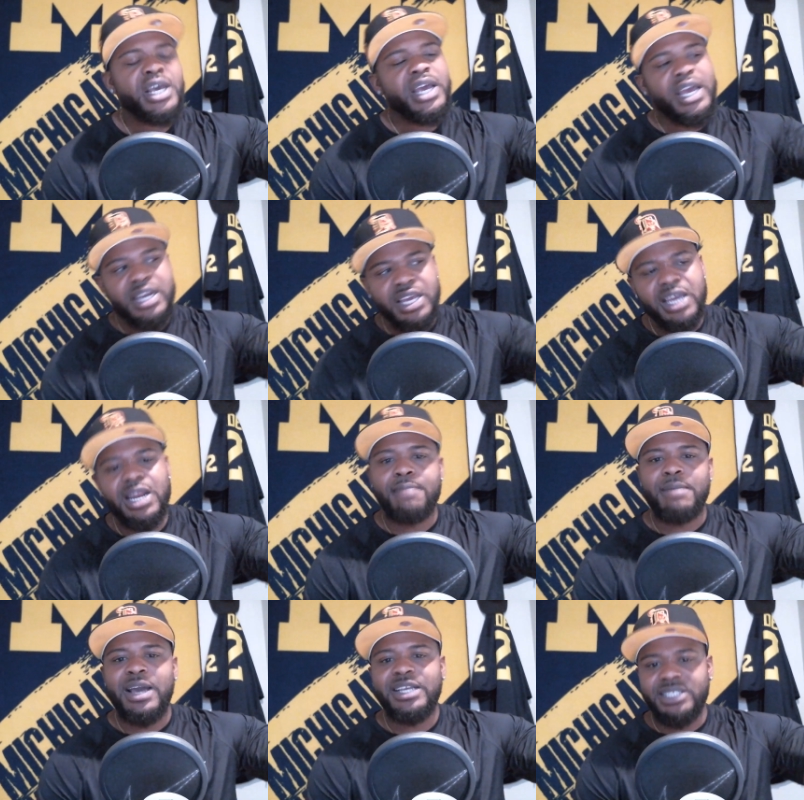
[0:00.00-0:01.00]
and then I
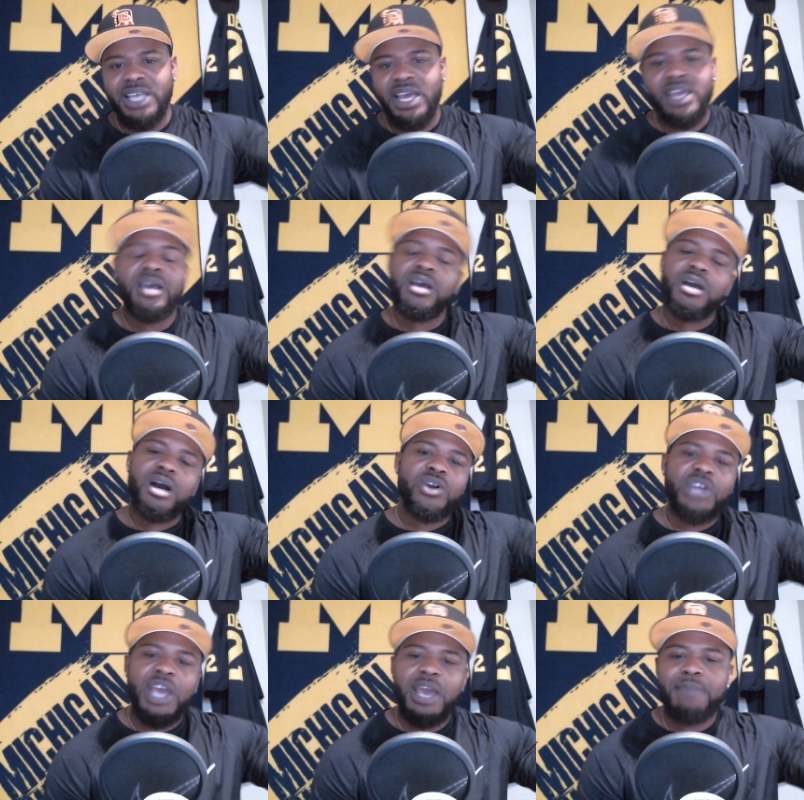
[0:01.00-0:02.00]
might say,
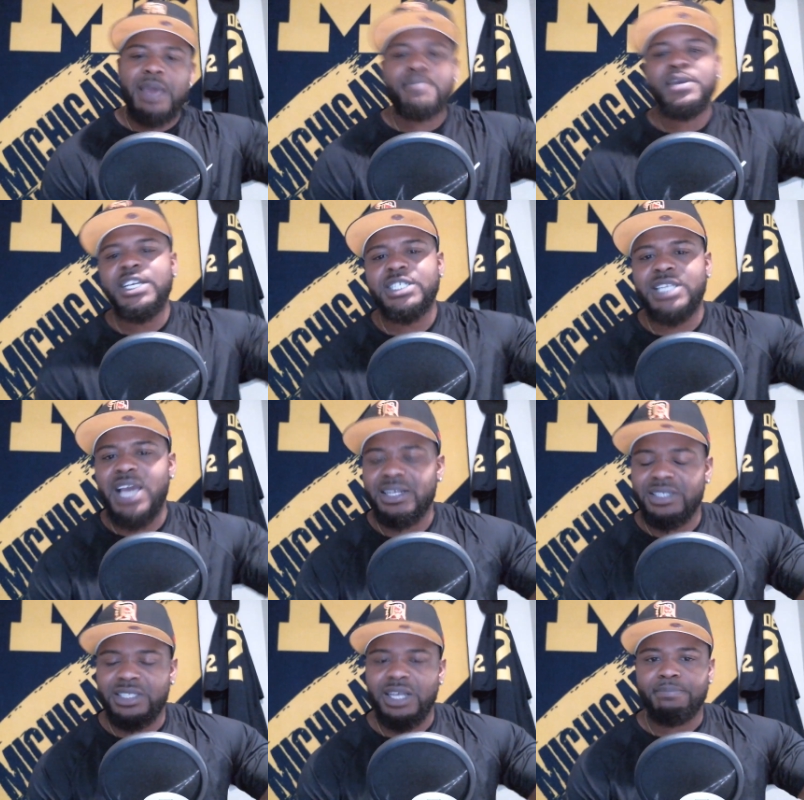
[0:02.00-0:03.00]
okay, maybe he's
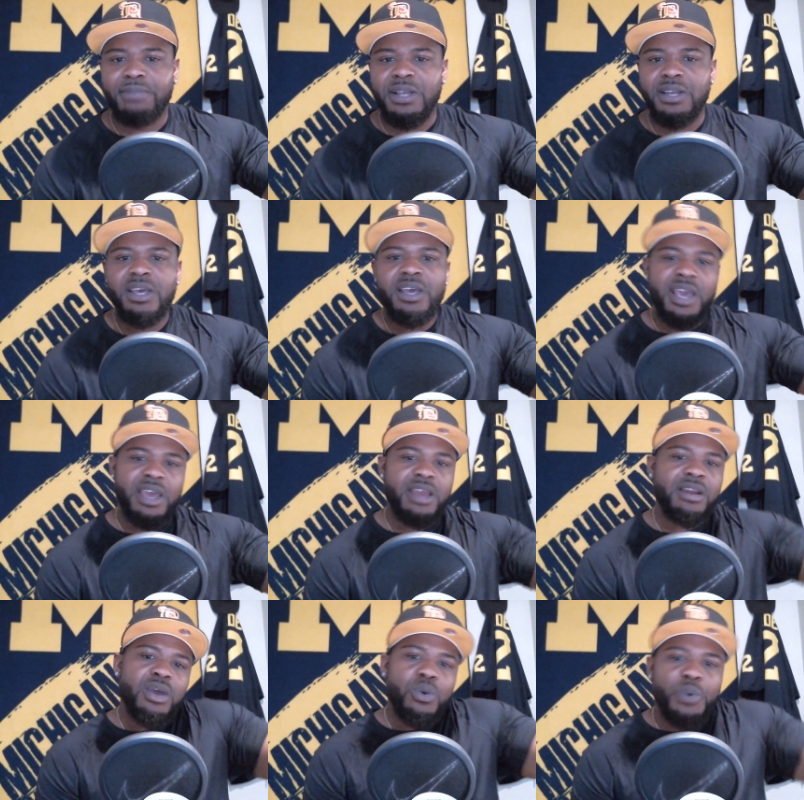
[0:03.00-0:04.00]
got something,
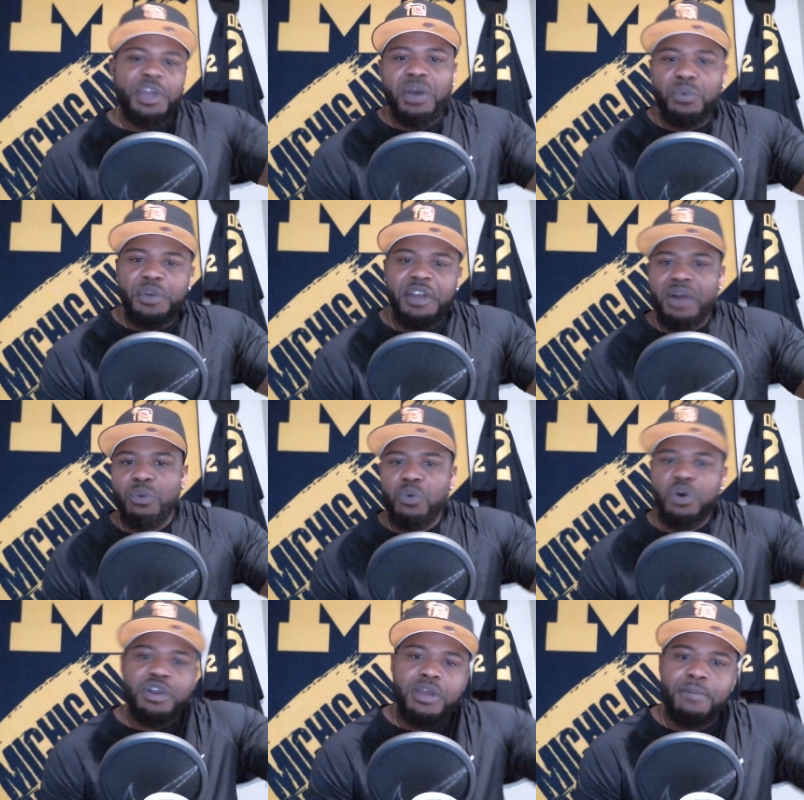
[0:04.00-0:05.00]
and we got to
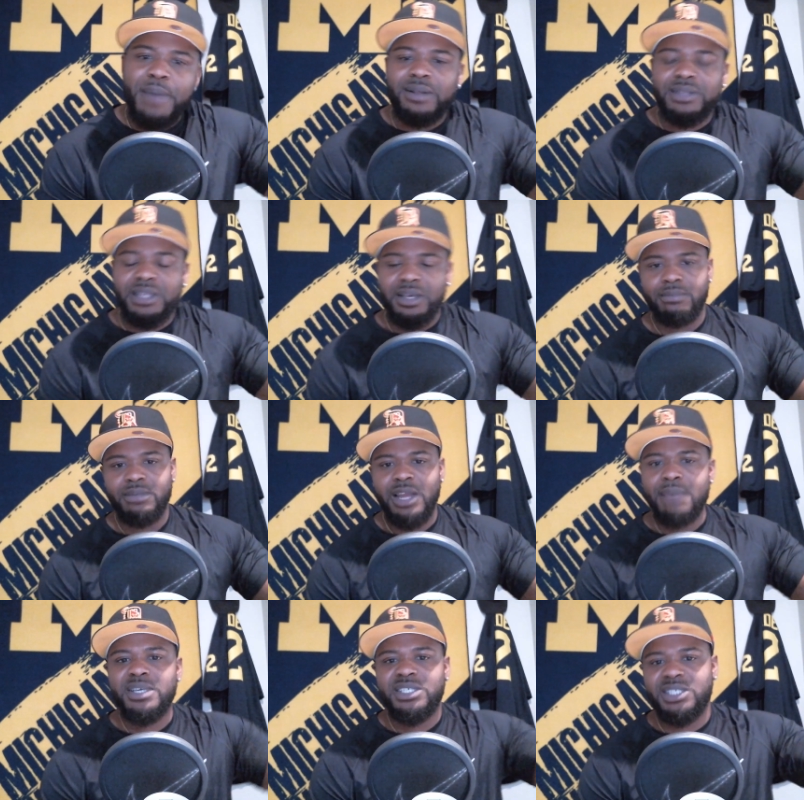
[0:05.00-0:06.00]
worry about them.
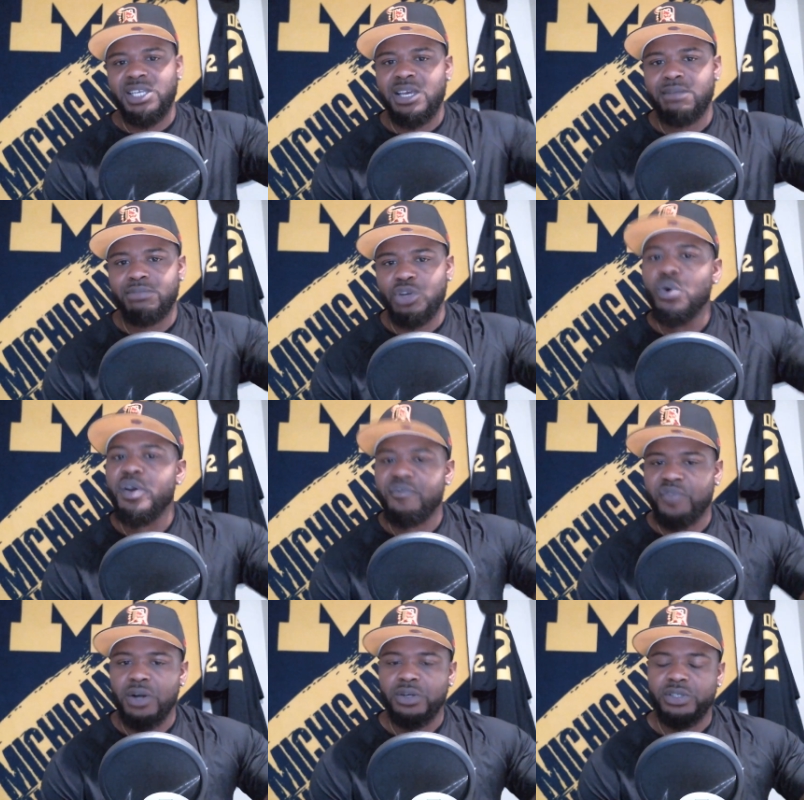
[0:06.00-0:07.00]
Let me see him do it
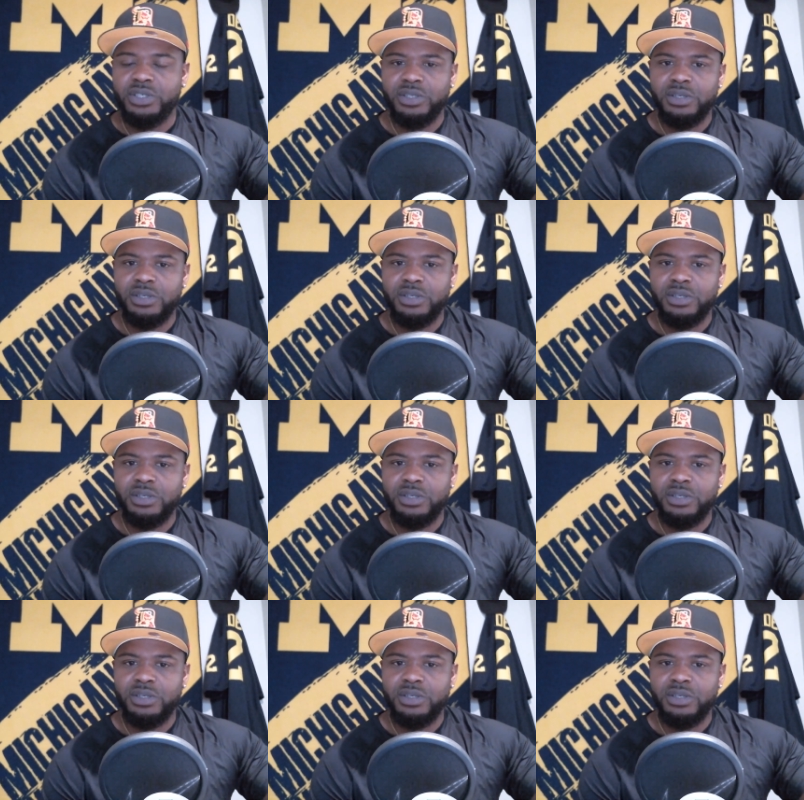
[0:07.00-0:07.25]
first.